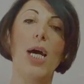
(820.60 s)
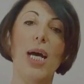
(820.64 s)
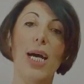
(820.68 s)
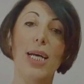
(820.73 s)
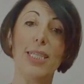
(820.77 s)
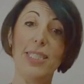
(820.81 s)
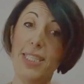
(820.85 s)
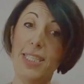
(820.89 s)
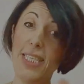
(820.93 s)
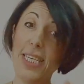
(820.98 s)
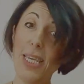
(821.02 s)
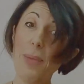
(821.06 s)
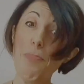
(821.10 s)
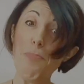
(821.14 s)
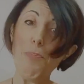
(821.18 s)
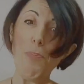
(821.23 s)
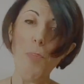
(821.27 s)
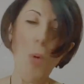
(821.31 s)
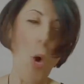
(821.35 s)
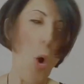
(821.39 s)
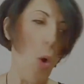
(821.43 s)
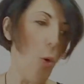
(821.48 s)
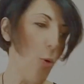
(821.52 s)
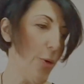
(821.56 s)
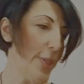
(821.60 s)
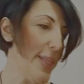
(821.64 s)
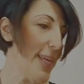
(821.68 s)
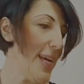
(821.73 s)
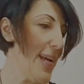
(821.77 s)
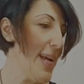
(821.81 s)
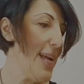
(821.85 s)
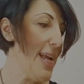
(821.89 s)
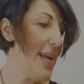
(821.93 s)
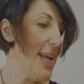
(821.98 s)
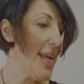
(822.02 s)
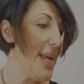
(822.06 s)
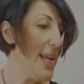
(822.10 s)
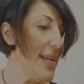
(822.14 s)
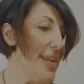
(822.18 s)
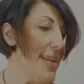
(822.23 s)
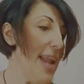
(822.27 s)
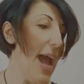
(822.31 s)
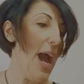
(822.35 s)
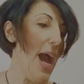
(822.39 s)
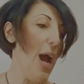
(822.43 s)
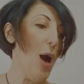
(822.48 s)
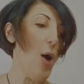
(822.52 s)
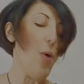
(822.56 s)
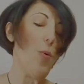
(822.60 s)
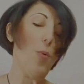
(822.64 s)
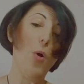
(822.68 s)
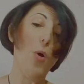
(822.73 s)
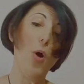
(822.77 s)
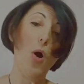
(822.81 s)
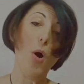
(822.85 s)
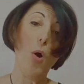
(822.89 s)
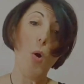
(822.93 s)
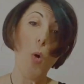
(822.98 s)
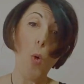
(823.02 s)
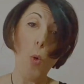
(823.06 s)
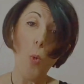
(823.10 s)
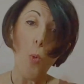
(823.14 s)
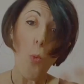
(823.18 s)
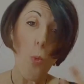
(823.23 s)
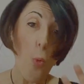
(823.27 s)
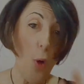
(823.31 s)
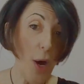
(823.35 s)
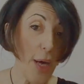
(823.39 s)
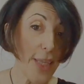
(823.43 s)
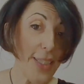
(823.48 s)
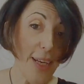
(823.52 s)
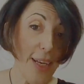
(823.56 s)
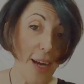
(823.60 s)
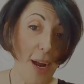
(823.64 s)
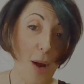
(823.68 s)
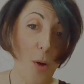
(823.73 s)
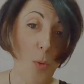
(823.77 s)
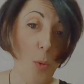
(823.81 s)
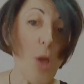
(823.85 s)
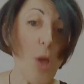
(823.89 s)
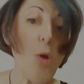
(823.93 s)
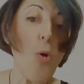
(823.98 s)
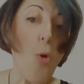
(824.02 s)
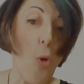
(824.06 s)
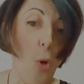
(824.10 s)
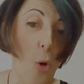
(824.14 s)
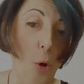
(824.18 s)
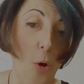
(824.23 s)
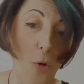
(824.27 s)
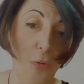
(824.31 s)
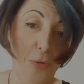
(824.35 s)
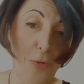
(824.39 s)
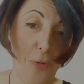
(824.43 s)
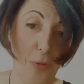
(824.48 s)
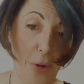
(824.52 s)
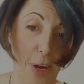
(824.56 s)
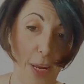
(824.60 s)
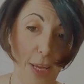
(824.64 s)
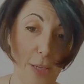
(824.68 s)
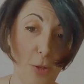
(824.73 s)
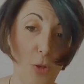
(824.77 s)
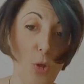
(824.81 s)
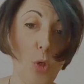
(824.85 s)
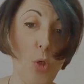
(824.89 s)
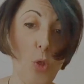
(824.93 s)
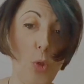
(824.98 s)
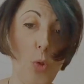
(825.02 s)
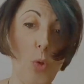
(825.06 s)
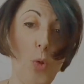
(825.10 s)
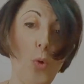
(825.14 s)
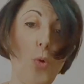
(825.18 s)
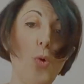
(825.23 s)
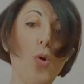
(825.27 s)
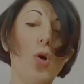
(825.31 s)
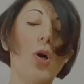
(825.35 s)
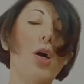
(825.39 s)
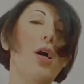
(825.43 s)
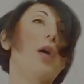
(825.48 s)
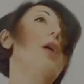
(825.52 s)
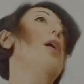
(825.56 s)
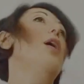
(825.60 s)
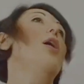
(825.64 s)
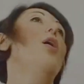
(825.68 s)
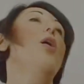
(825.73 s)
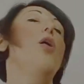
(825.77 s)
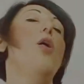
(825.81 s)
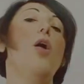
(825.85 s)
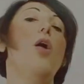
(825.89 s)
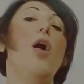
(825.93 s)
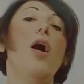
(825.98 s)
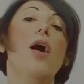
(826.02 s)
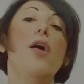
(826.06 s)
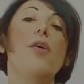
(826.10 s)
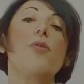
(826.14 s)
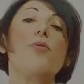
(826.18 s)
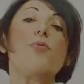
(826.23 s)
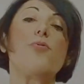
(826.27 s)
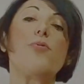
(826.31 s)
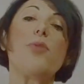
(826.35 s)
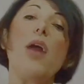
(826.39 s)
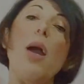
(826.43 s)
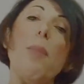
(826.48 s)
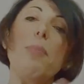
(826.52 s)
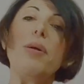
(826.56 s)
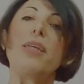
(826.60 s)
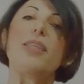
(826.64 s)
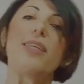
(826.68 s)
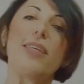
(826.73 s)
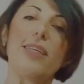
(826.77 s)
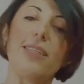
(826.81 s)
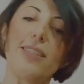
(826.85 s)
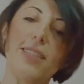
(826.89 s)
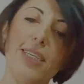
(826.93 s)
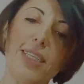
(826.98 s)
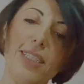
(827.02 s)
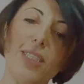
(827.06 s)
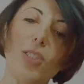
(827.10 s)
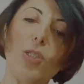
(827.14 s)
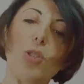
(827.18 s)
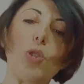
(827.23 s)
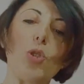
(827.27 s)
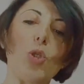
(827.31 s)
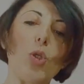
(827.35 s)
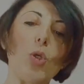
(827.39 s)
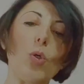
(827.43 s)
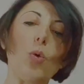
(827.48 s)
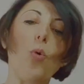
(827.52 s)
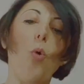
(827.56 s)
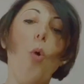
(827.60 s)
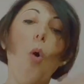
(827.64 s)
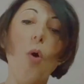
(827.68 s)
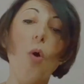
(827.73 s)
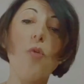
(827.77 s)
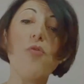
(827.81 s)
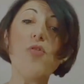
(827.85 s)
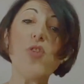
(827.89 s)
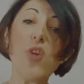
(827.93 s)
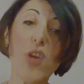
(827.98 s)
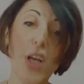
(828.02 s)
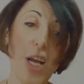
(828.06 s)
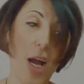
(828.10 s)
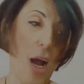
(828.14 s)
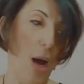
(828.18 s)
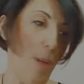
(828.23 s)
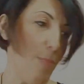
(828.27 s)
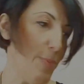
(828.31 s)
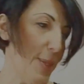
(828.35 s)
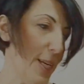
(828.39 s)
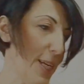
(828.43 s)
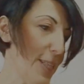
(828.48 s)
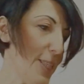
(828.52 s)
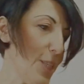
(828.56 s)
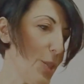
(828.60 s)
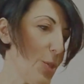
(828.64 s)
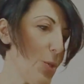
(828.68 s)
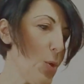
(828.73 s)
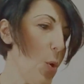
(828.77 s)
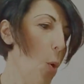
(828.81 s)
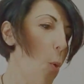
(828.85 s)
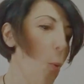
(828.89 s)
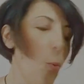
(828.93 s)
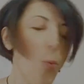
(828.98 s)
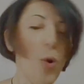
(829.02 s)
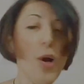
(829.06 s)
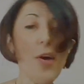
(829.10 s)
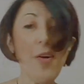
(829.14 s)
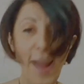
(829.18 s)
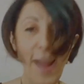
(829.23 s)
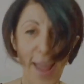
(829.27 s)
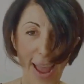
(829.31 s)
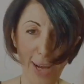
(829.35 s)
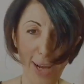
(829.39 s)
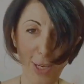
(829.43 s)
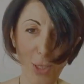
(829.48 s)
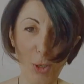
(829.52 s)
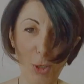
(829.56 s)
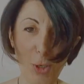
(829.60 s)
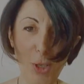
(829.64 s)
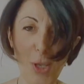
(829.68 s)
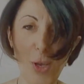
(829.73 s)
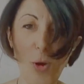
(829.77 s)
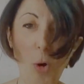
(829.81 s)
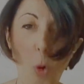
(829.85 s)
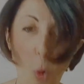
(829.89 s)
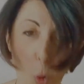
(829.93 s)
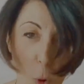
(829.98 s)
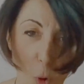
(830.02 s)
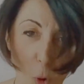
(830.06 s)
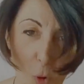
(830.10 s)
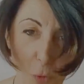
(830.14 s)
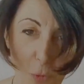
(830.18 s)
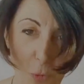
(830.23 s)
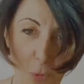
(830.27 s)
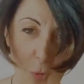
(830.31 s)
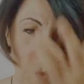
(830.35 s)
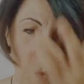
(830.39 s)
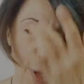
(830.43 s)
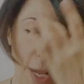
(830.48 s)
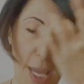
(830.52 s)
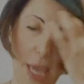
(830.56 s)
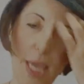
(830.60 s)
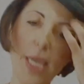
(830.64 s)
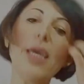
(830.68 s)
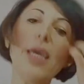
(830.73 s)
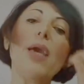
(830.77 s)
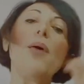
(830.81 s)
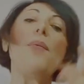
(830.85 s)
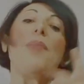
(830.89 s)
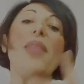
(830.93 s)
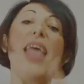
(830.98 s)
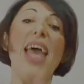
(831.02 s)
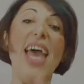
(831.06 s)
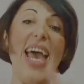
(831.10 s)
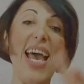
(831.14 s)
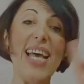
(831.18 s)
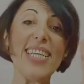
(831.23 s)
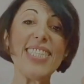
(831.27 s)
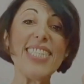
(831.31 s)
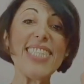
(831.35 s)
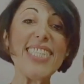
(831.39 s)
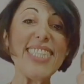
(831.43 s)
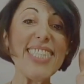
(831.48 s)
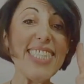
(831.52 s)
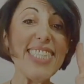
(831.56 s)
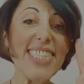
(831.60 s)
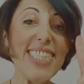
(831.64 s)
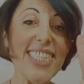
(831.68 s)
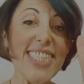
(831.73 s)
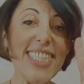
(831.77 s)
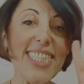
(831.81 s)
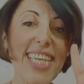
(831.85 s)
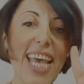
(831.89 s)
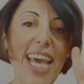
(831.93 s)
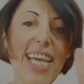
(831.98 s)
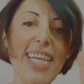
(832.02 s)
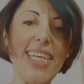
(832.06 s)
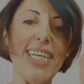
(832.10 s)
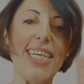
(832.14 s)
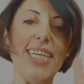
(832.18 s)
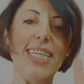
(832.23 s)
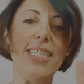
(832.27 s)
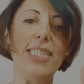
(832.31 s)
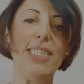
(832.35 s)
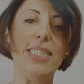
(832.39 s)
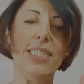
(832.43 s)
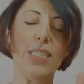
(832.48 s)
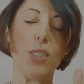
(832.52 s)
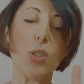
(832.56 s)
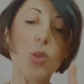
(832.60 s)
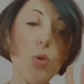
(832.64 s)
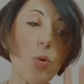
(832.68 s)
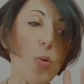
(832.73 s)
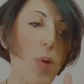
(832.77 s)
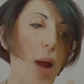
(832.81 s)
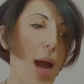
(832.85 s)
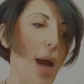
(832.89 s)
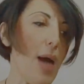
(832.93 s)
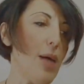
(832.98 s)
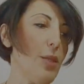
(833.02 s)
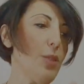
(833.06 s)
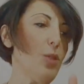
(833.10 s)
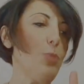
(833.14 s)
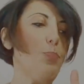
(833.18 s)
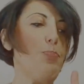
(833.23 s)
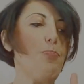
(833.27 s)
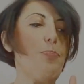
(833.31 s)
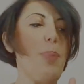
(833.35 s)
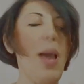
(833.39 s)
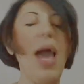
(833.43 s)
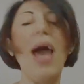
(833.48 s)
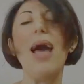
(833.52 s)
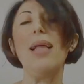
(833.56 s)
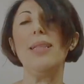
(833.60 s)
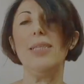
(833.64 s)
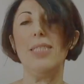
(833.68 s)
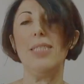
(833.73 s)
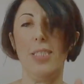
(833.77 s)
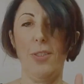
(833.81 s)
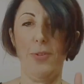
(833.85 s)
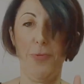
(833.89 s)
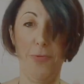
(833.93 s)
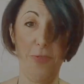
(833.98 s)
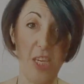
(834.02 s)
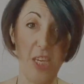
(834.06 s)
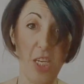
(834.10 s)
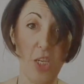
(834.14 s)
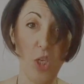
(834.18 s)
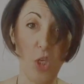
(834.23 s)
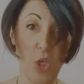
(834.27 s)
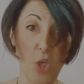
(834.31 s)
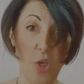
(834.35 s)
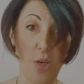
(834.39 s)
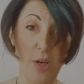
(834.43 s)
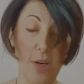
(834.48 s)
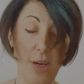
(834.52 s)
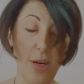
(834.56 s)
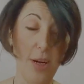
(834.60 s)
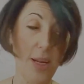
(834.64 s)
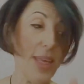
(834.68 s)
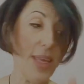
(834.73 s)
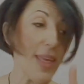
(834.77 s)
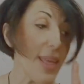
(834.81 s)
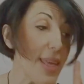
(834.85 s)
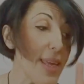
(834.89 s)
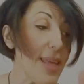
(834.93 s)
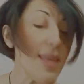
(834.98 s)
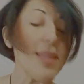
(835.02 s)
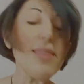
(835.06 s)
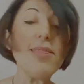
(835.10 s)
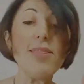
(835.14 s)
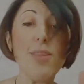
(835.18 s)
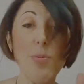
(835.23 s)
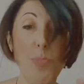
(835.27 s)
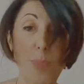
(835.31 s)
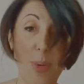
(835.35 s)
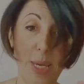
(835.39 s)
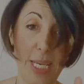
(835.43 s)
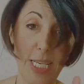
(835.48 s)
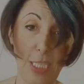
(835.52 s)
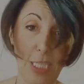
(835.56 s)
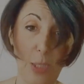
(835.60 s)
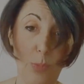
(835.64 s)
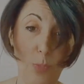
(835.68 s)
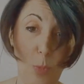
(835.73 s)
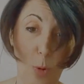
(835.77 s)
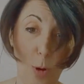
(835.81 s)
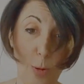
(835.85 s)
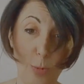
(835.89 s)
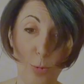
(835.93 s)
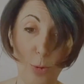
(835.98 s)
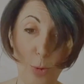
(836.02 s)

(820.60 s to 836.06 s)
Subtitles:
deep mode. Now, what are we offering to remedy this, to overcome this? We're actually offering a second ground balance feature in the beast mode,